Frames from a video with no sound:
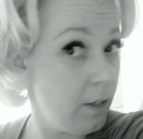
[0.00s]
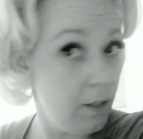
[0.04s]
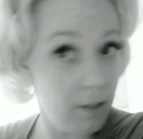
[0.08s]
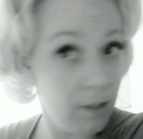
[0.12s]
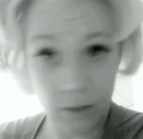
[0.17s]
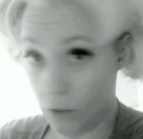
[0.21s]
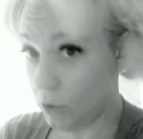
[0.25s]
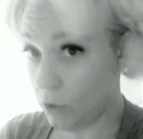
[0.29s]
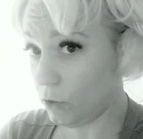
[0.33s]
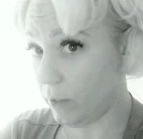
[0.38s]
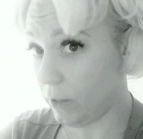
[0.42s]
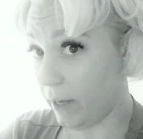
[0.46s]

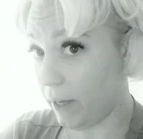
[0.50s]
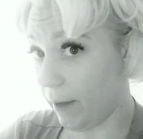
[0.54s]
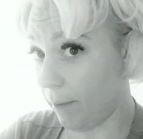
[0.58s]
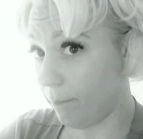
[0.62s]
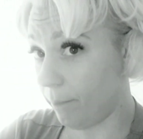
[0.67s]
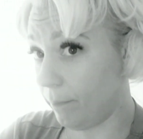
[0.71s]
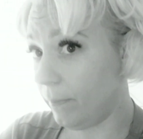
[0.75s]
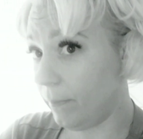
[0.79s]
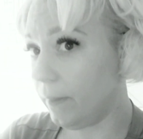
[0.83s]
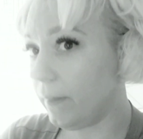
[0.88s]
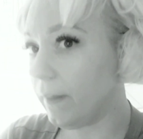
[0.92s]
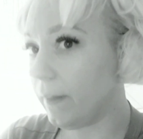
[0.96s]
So yeah,
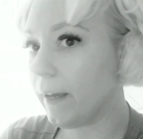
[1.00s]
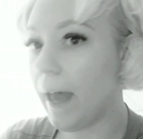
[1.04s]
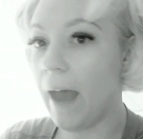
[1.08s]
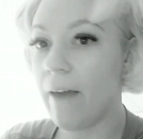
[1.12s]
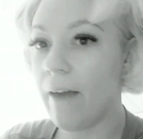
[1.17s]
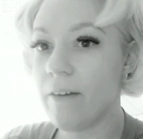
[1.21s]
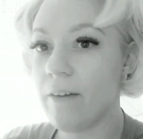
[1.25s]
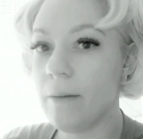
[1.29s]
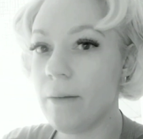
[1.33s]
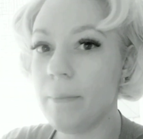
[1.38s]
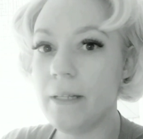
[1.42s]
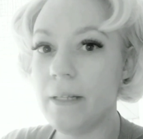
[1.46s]
the
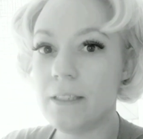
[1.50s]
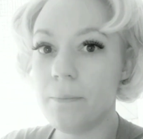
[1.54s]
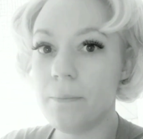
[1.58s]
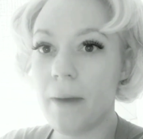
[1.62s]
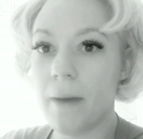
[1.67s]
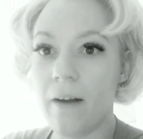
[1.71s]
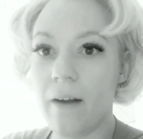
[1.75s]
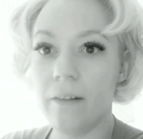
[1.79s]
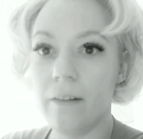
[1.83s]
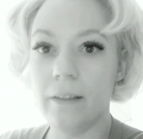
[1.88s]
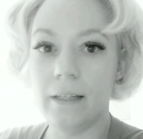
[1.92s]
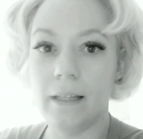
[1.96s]
Karen meets
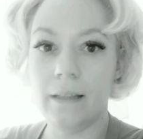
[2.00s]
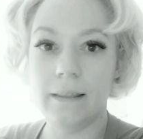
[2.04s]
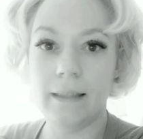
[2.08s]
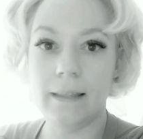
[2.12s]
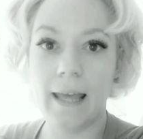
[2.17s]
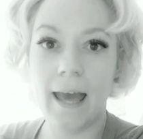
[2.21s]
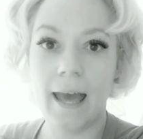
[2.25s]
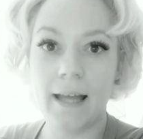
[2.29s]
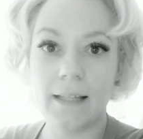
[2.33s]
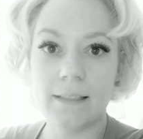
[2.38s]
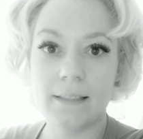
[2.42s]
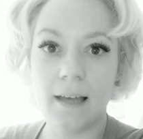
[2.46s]
Marilyn, and
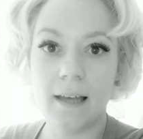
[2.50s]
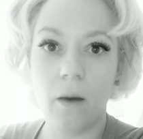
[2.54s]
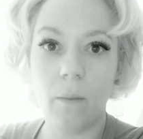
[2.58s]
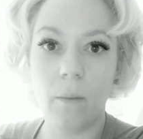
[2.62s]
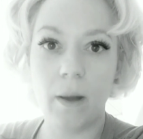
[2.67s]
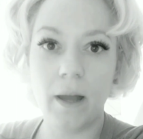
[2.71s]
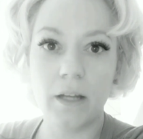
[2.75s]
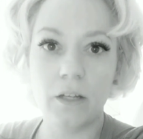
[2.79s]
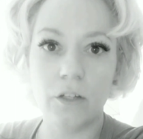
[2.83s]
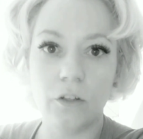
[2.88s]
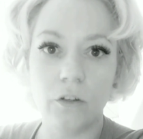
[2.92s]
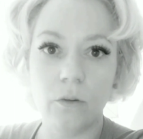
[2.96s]
that's how I
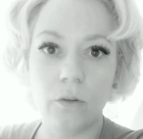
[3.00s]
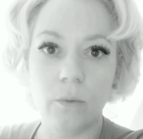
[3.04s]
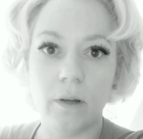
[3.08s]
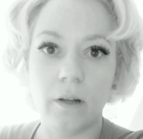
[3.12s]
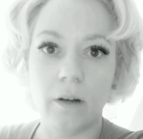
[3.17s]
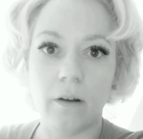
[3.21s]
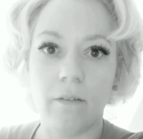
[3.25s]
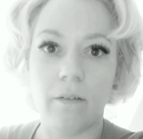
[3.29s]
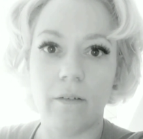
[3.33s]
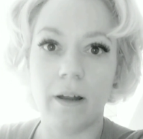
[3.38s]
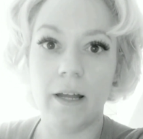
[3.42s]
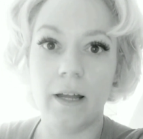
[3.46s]
do it, all
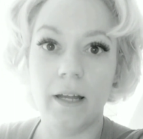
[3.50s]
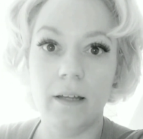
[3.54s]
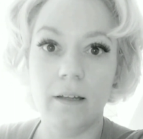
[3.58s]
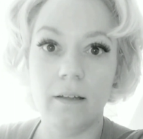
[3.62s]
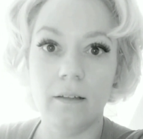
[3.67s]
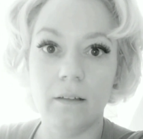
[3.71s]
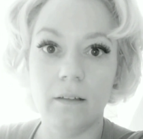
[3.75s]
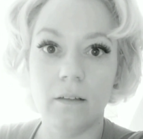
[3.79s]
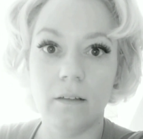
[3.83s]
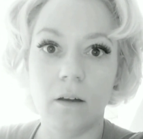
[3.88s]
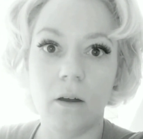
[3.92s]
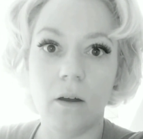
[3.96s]
right?
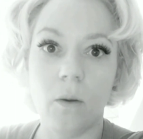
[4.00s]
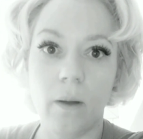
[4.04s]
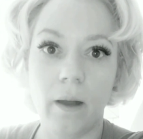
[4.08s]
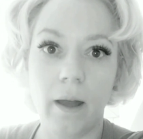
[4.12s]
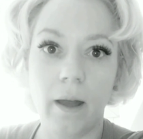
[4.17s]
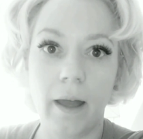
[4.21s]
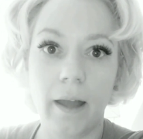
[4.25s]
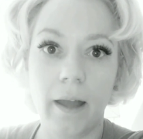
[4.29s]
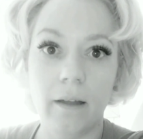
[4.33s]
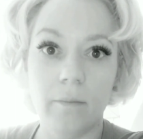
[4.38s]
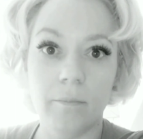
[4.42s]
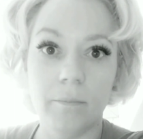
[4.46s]

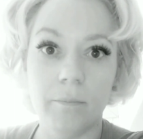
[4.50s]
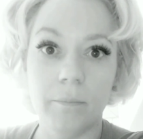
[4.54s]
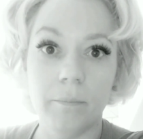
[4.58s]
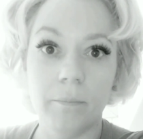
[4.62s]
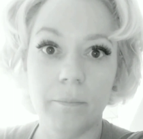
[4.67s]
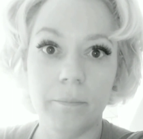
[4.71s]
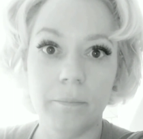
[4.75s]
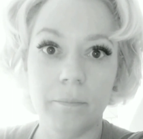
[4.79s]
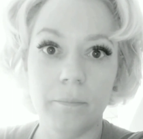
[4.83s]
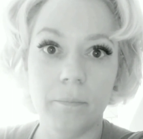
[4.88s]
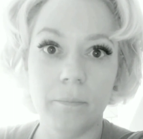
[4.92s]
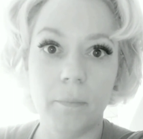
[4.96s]
Okay?
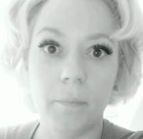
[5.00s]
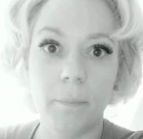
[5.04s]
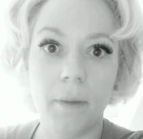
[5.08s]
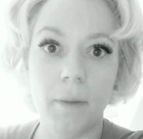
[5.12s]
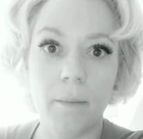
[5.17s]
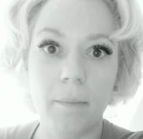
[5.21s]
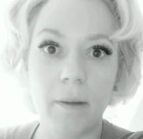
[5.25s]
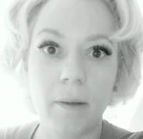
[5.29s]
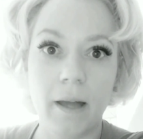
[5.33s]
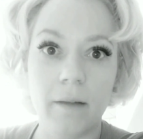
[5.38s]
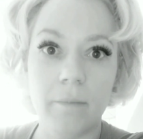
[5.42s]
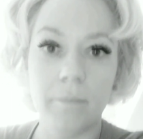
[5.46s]

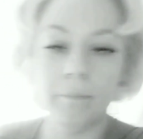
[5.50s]
Bye-bye.